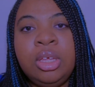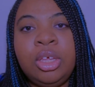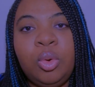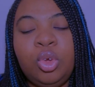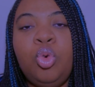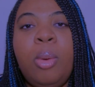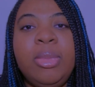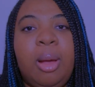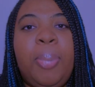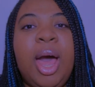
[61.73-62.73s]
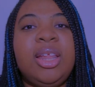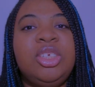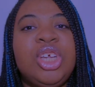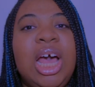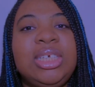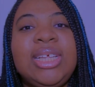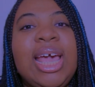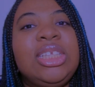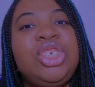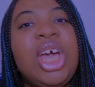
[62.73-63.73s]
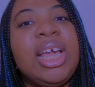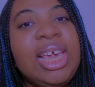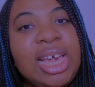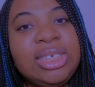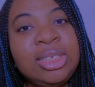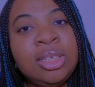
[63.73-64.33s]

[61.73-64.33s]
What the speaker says: You want me to apologize like Jacques?